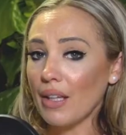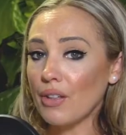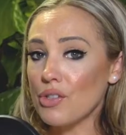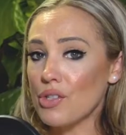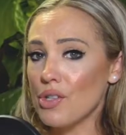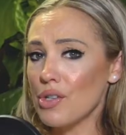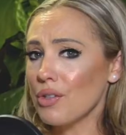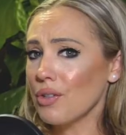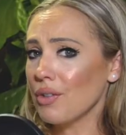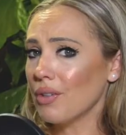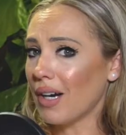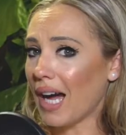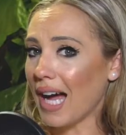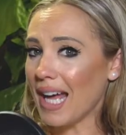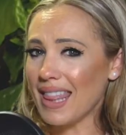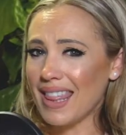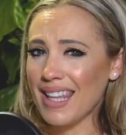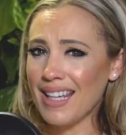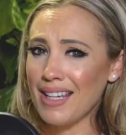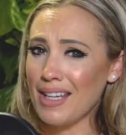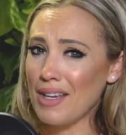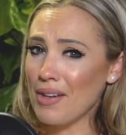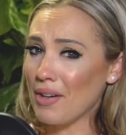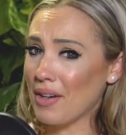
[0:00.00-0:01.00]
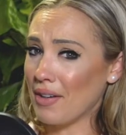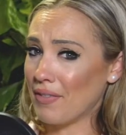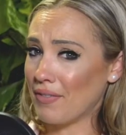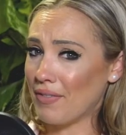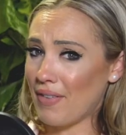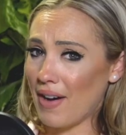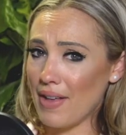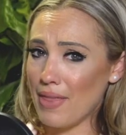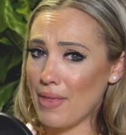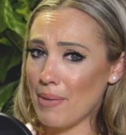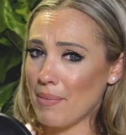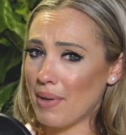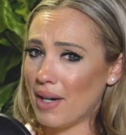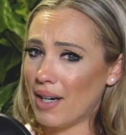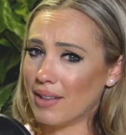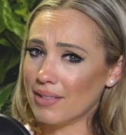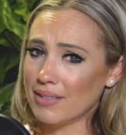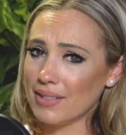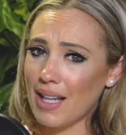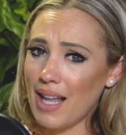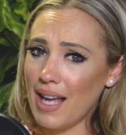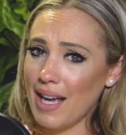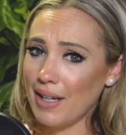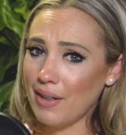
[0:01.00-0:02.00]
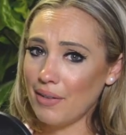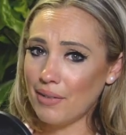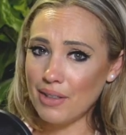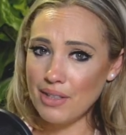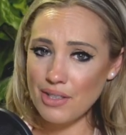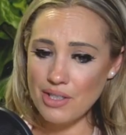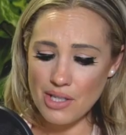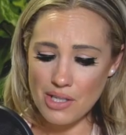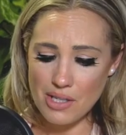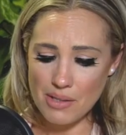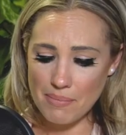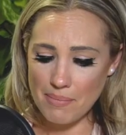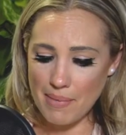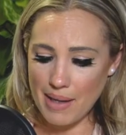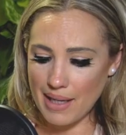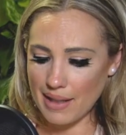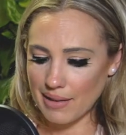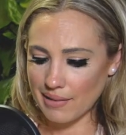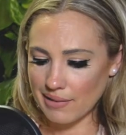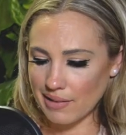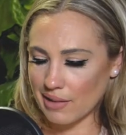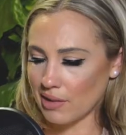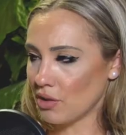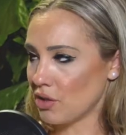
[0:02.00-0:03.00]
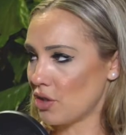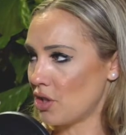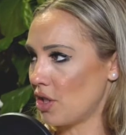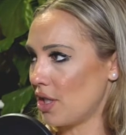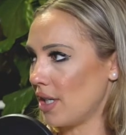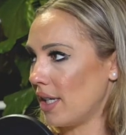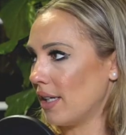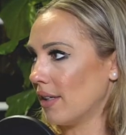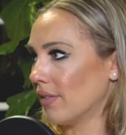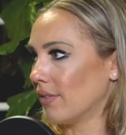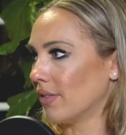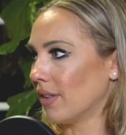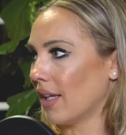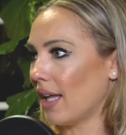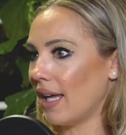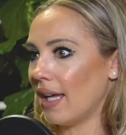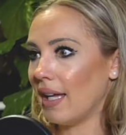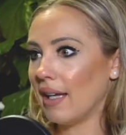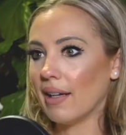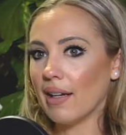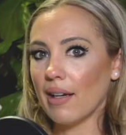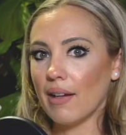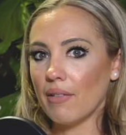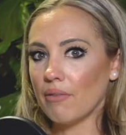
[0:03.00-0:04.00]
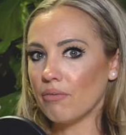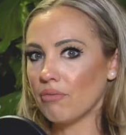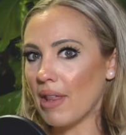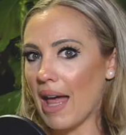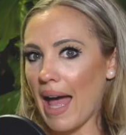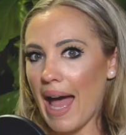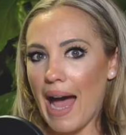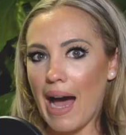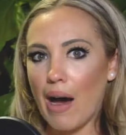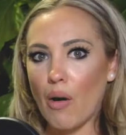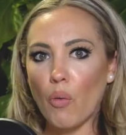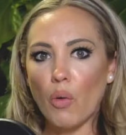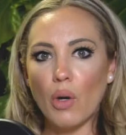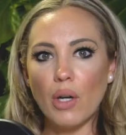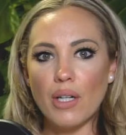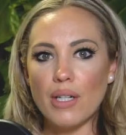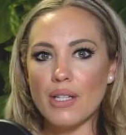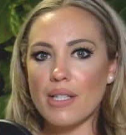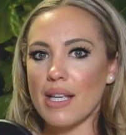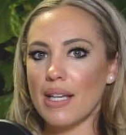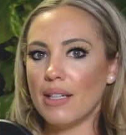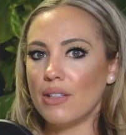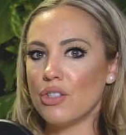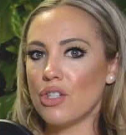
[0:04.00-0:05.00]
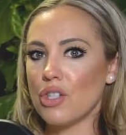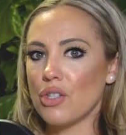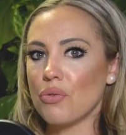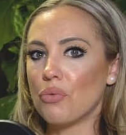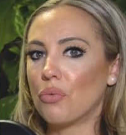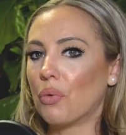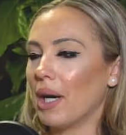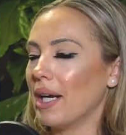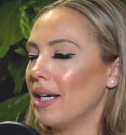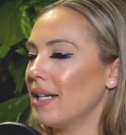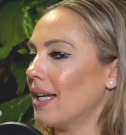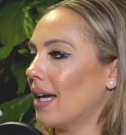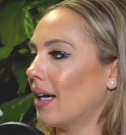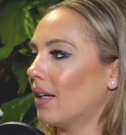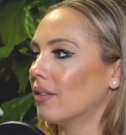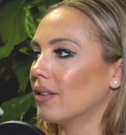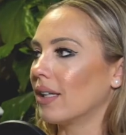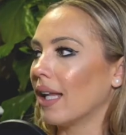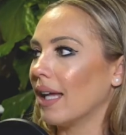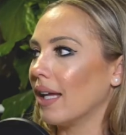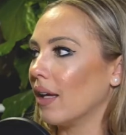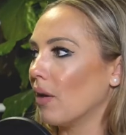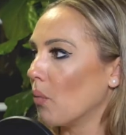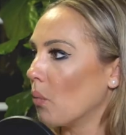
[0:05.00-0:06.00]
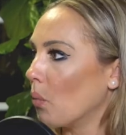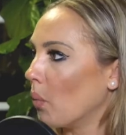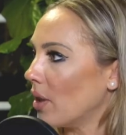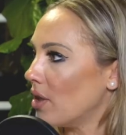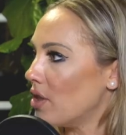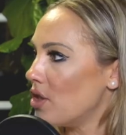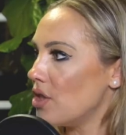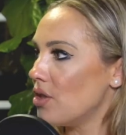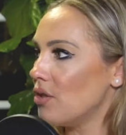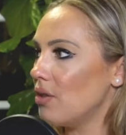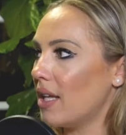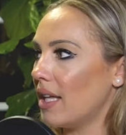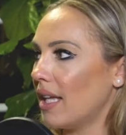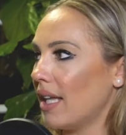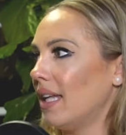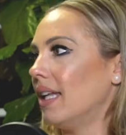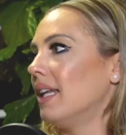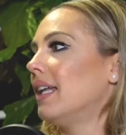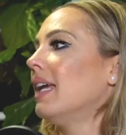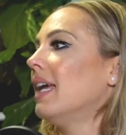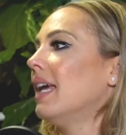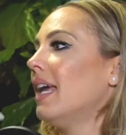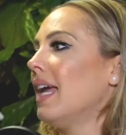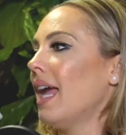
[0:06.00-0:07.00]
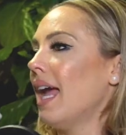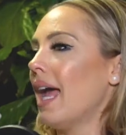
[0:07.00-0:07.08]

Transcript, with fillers: so I think you can find them online, or just make a little sheet of like the hours and just write down like what you did.